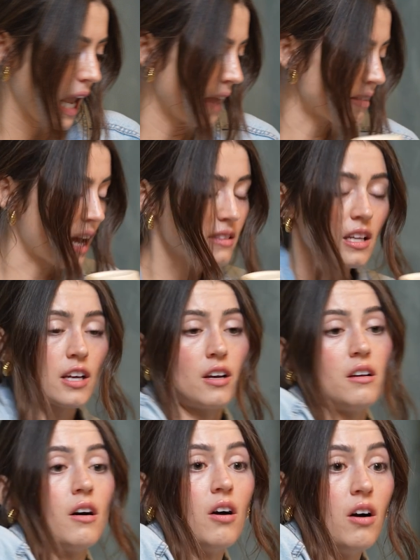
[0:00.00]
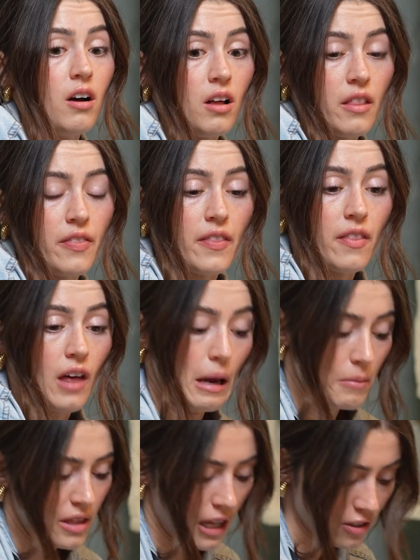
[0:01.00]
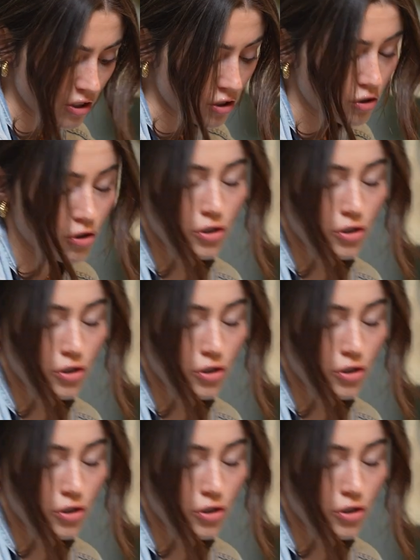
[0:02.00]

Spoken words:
And that's like that's just